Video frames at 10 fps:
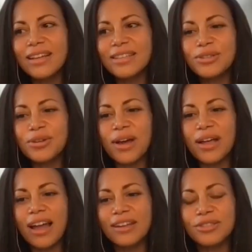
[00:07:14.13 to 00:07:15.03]
And so
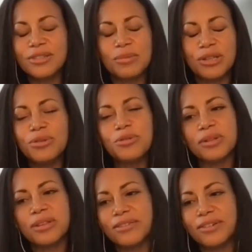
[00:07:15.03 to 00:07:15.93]
I just am a huge
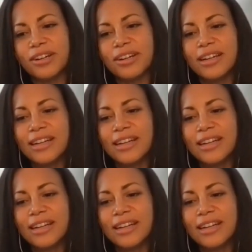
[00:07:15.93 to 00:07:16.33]
believer